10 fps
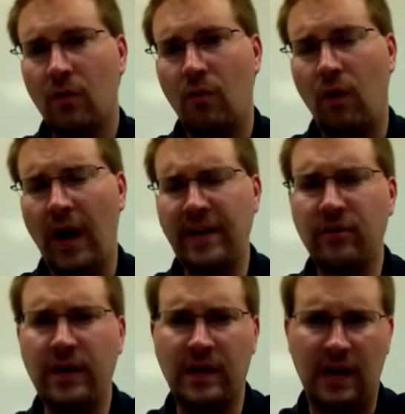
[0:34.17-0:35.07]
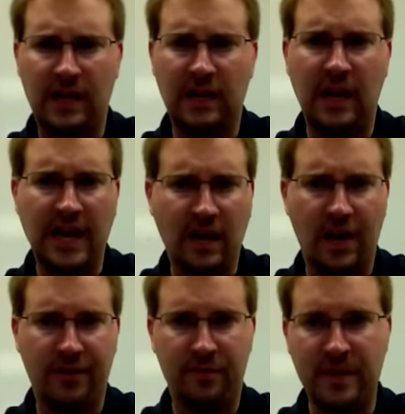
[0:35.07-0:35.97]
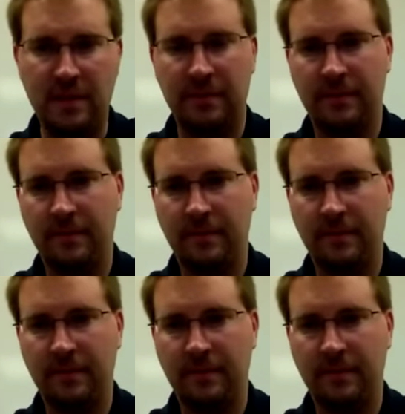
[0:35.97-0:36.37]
why do we not like auto PEEP?